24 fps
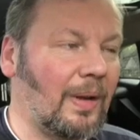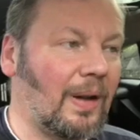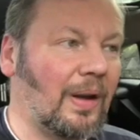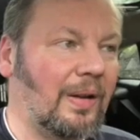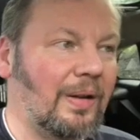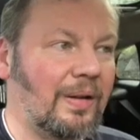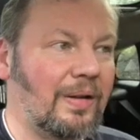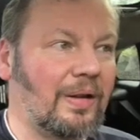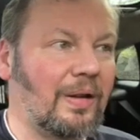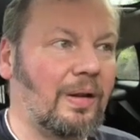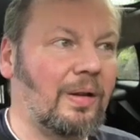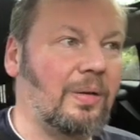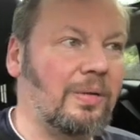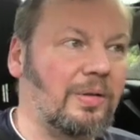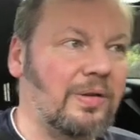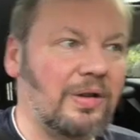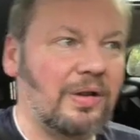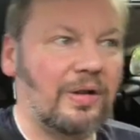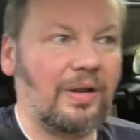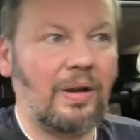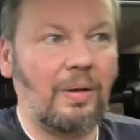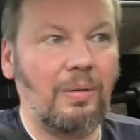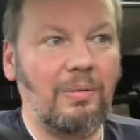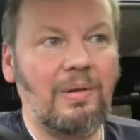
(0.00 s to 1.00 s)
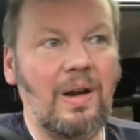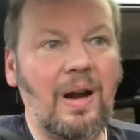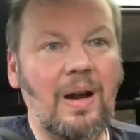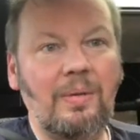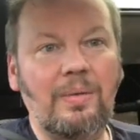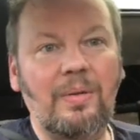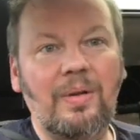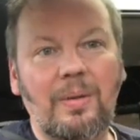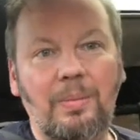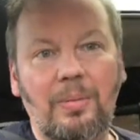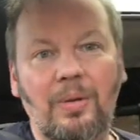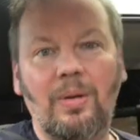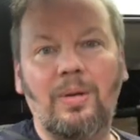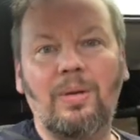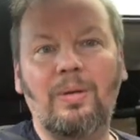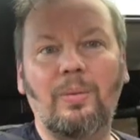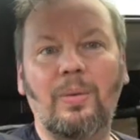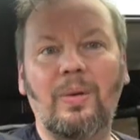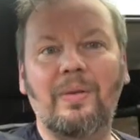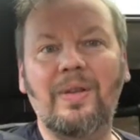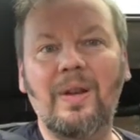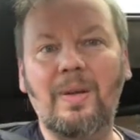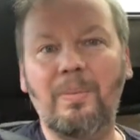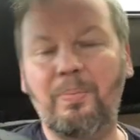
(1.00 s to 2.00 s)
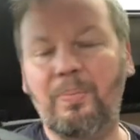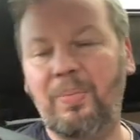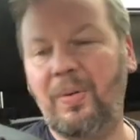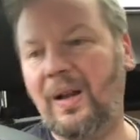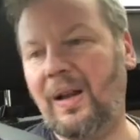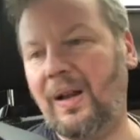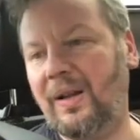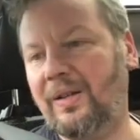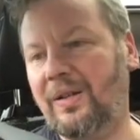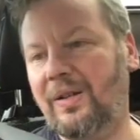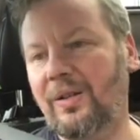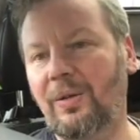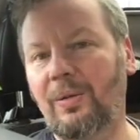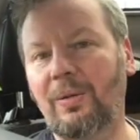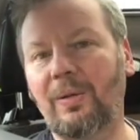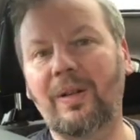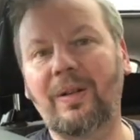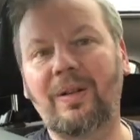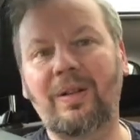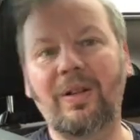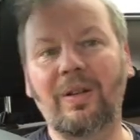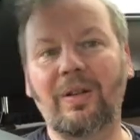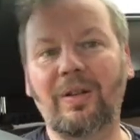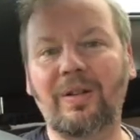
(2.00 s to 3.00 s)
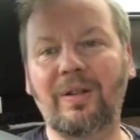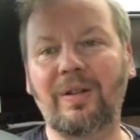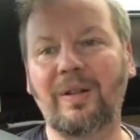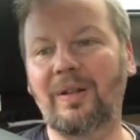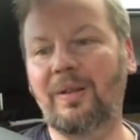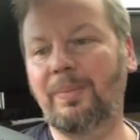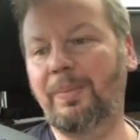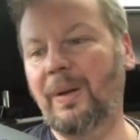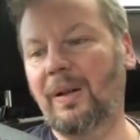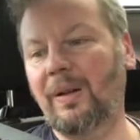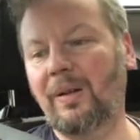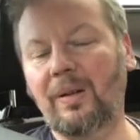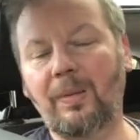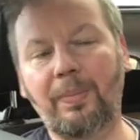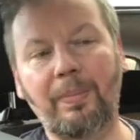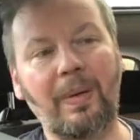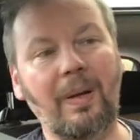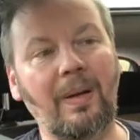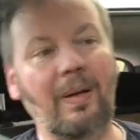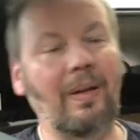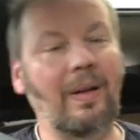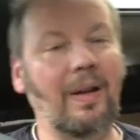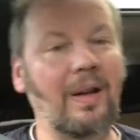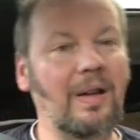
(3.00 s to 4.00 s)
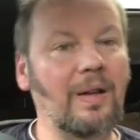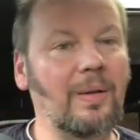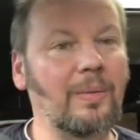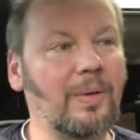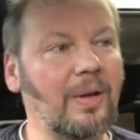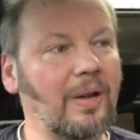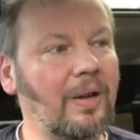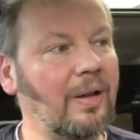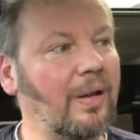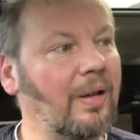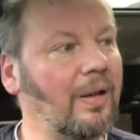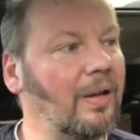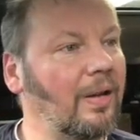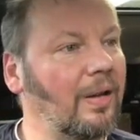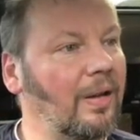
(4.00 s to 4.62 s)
So just go round them all with it, blast all the dust that's built up out anywhere,